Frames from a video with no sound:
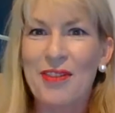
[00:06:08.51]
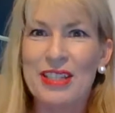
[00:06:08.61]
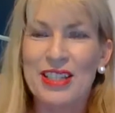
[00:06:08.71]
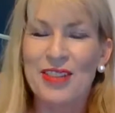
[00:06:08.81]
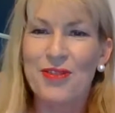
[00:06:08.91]

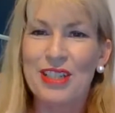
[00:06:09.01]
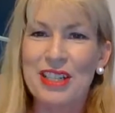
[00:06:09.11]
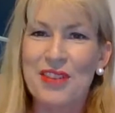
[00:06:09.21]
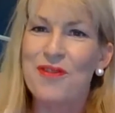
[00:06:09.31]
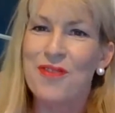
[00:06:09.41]
have a
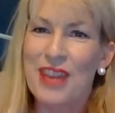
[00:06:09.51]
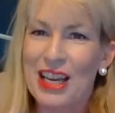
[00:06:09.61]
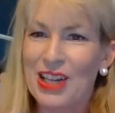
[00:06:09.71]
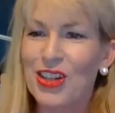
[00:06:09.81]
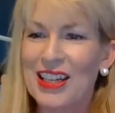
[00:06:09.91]
different
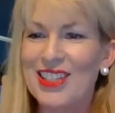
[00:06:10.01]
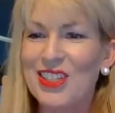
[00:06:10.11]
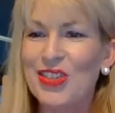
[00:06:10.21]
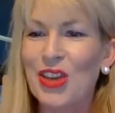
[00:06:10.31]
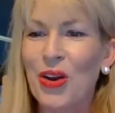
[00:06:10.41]
effect on us.